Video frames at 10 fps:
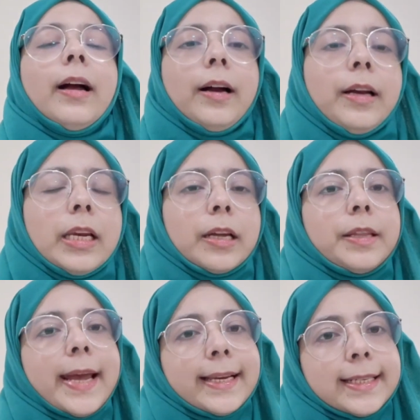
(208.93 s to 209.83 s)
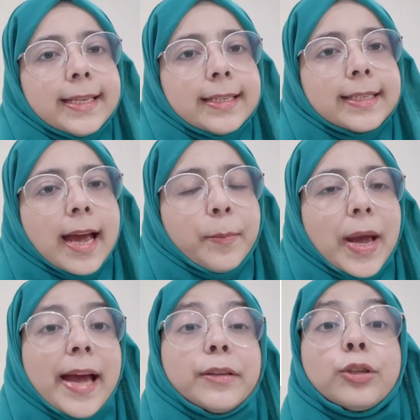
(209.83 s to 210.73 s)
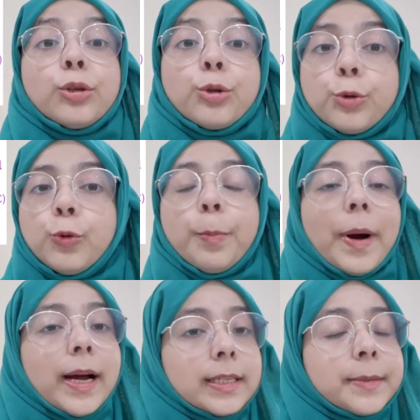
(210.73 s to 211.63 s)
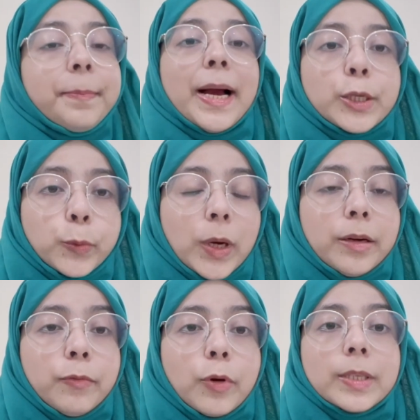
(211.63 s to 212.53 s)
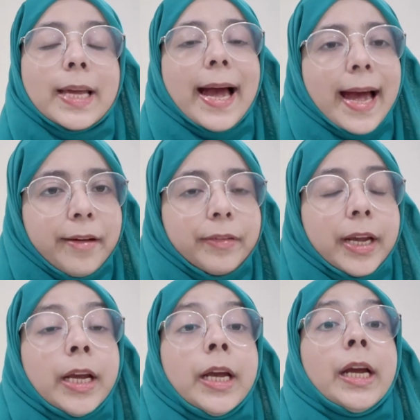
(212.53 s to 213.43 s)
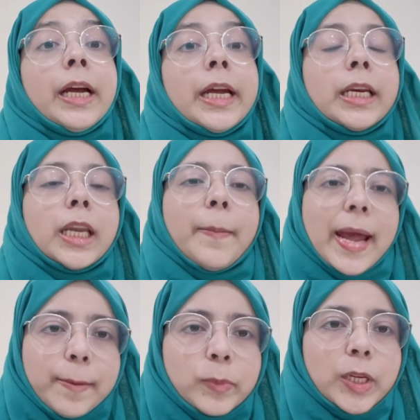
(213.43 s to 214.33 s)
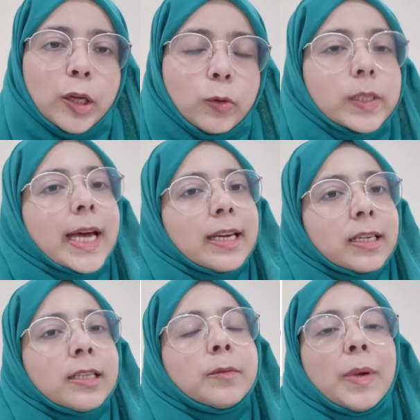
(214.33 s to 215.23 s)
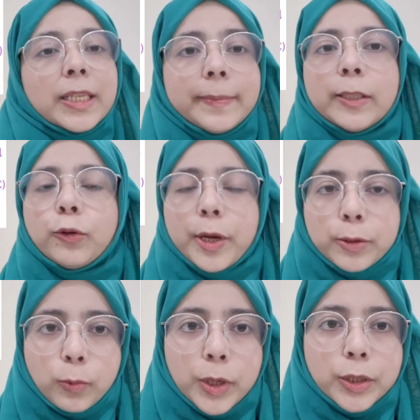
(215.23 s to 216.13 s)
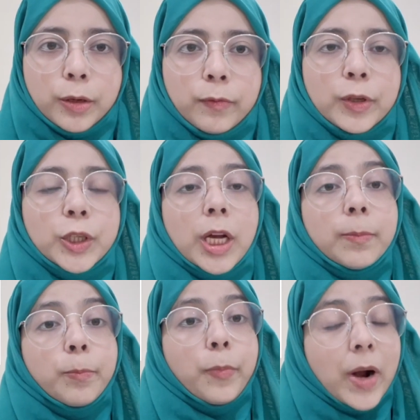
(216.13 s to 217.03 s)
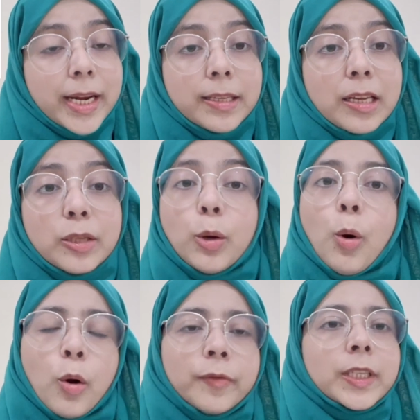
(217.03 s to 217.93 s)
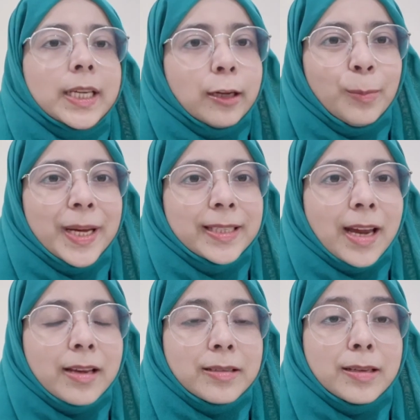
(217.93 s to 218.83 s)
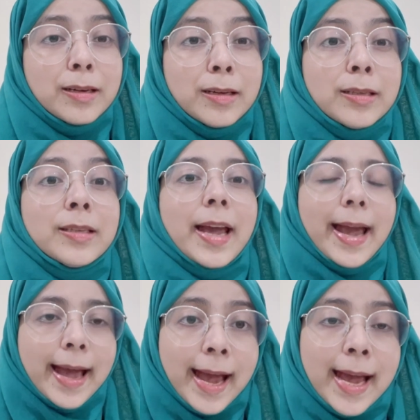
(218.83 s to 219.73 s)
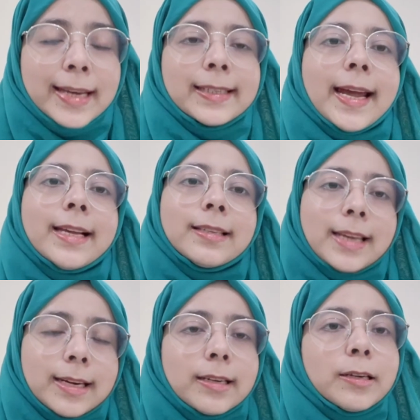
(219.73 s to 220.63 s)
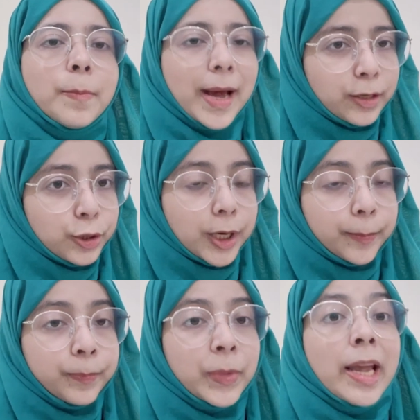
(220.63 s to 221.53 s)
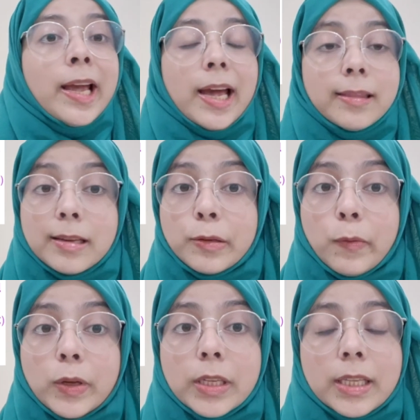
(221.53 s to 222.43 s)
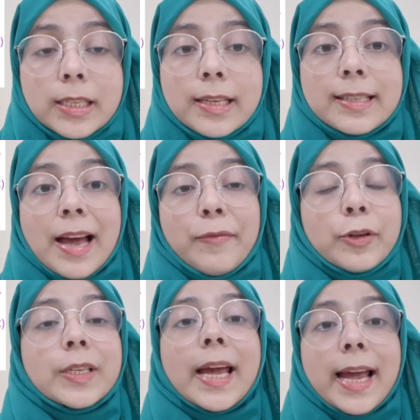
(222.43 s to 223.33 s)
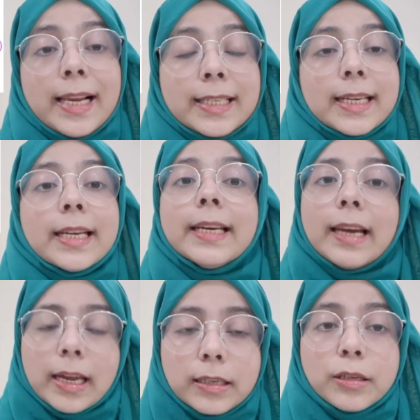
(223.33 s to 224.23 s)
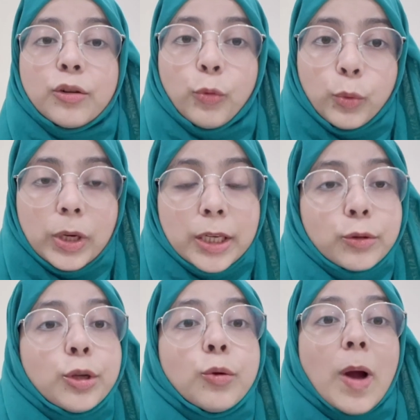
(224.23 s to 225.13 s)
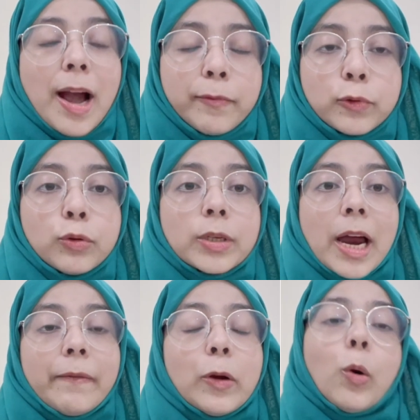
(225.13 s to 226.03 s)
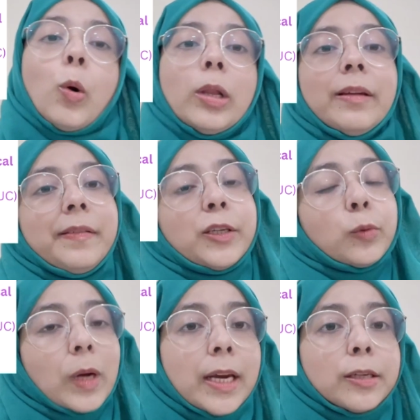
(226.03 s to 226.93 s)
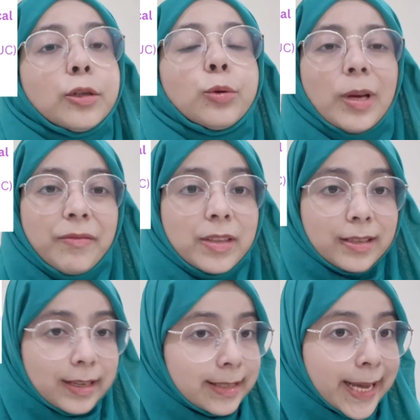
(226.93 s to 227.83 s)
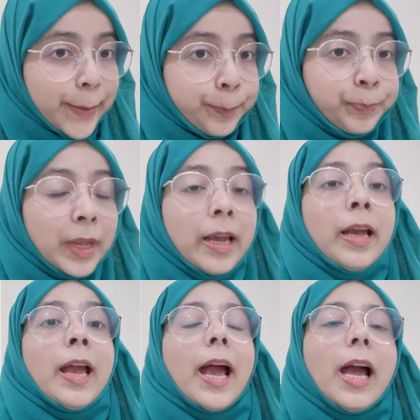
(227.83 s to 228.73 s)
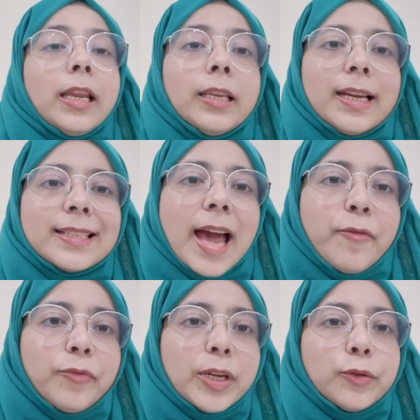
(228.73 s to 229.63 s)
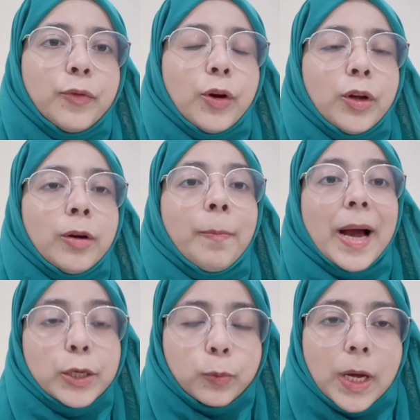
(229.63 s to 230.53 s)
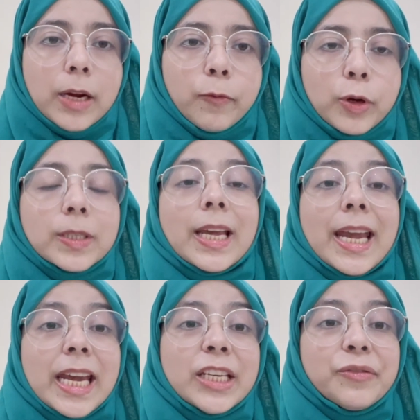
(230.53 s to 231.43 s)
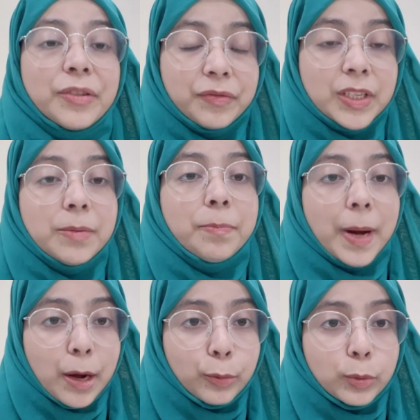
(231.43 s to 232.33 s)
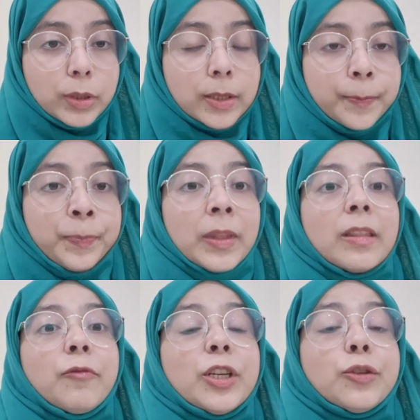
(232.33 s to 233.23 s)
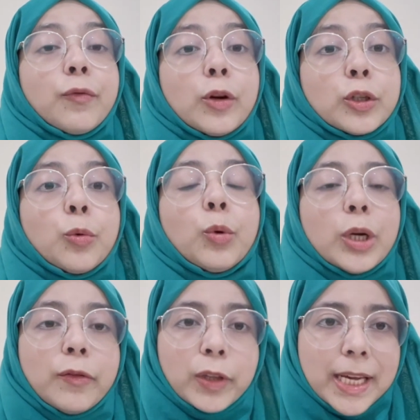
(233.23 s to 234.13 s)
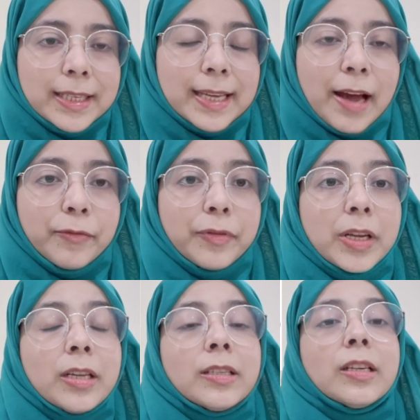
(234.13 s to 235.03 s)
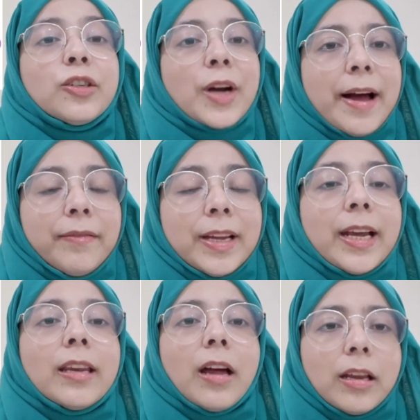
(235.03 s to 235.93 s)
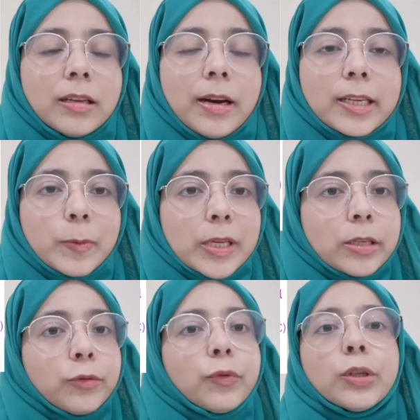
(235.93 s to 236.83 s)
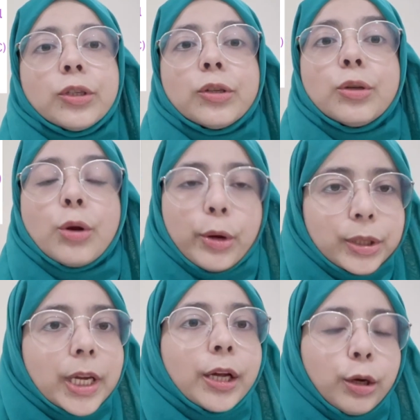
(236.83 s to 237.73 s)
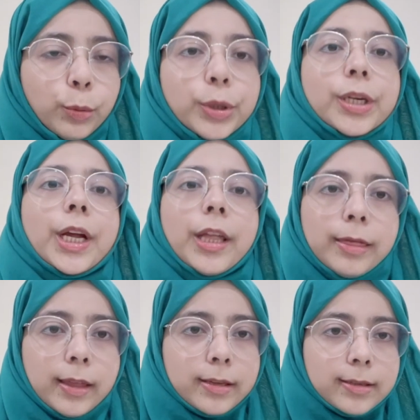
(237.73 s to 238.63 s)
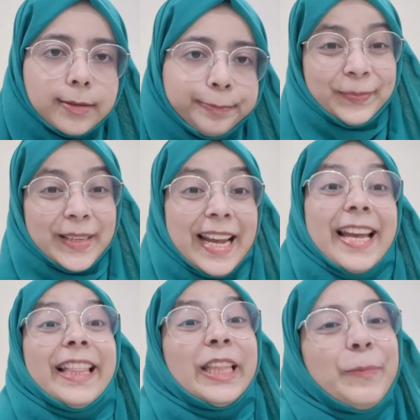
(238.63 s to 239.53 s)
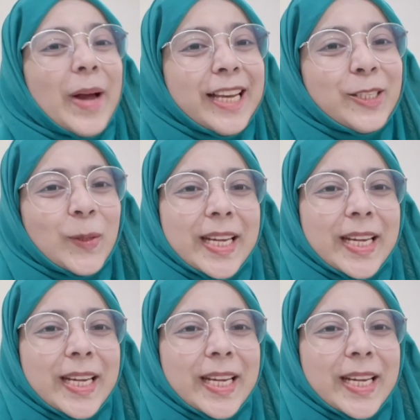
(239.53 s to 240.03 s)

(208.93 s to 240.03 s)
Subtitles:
Earlier, the LDS exam has two parts. Part one was having in them MCQs, that is multiple choice question, which comprises of single best answers and extended matching. And this exam was held in London only. So you have to travel all the way to London to give this exam. And the exam fees for part one was £850, which was only for the exam fees. The traveling and the other expenses was not included in this. The part 2